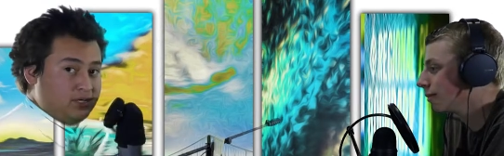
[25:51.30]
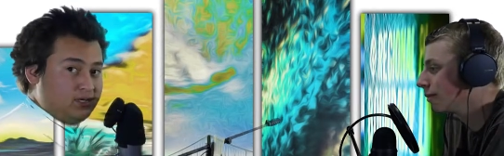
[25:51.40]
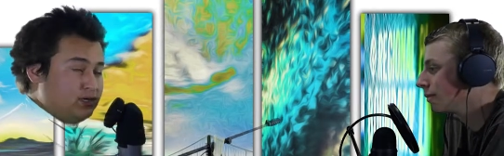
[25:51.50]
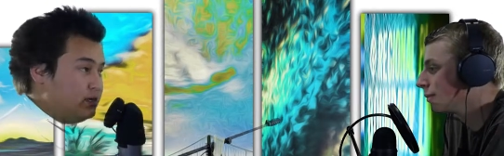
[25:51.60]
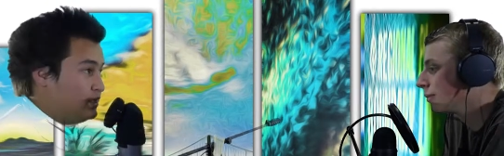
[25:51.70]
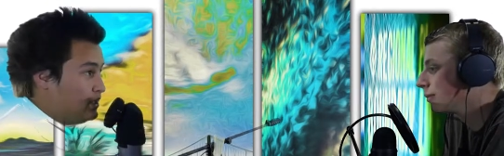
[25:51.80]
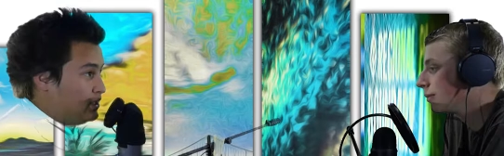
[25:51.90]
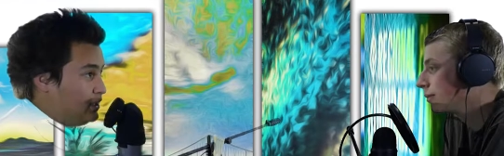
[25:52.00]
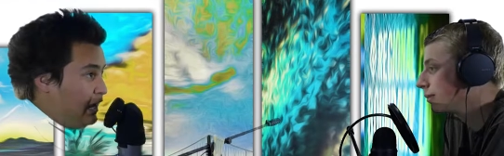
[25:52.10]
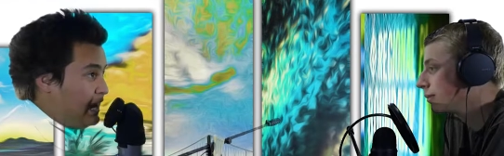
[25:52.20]
Speaker 1: me,
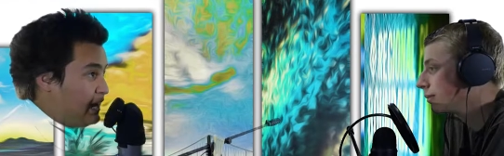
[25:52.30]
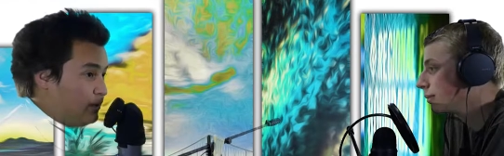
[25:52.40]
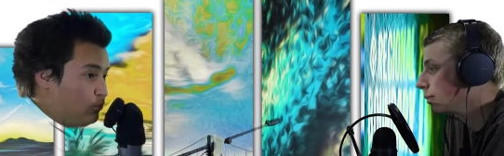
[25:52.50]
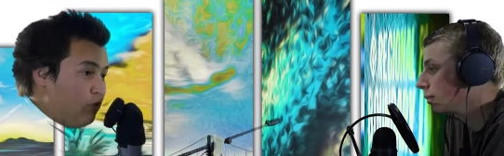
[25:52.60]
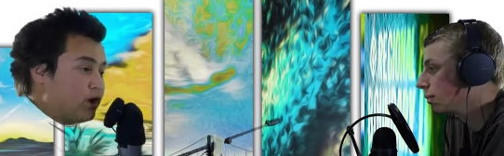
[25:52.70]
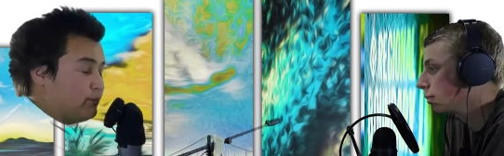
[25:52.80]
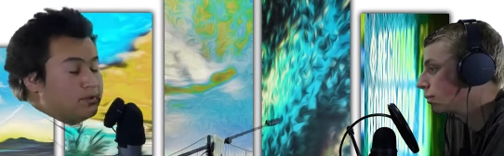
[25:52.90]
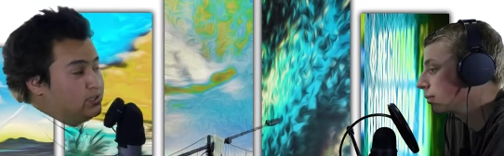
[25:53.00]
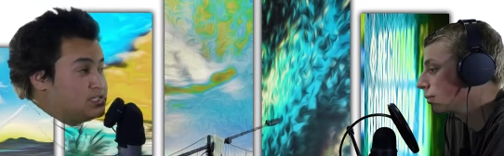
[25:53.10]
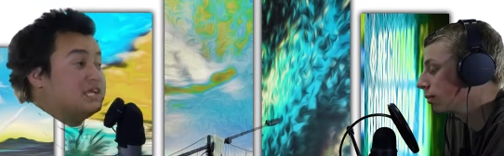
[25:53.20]
and I woke
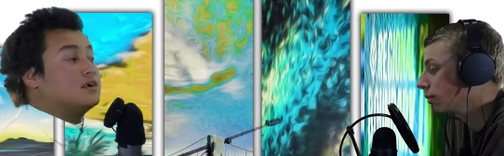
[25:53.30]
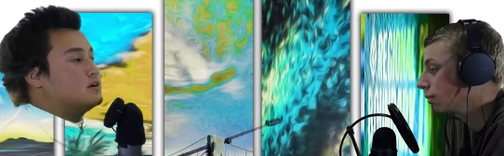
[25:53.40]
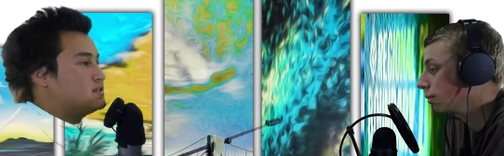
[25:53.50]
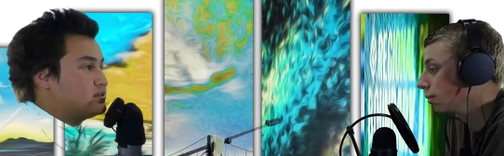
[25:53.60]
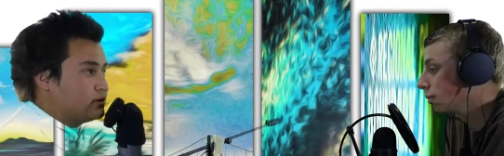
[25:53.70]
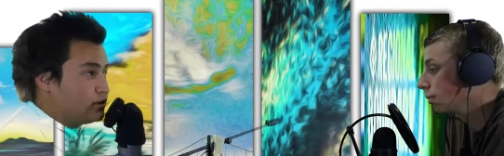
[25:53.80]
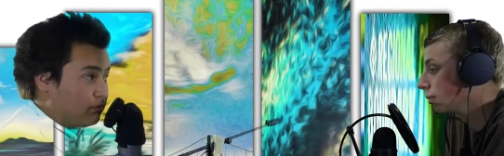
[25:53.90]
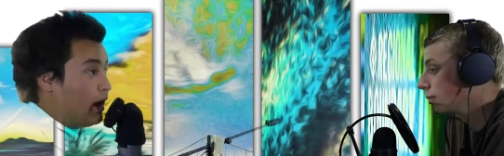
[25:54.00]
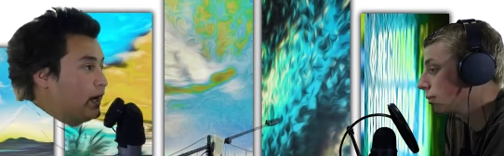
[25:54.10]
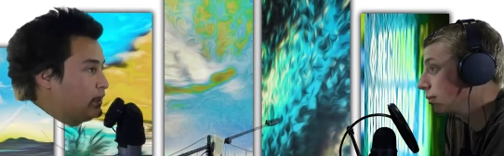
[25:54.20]
up in tears,
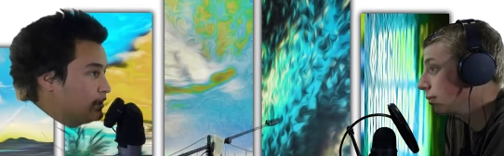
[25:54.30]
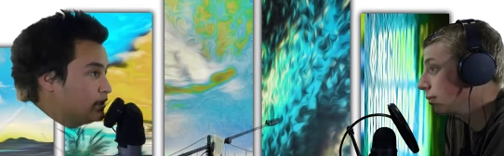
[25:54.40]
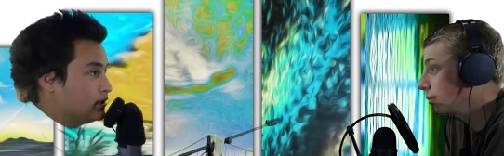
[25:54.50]
crying.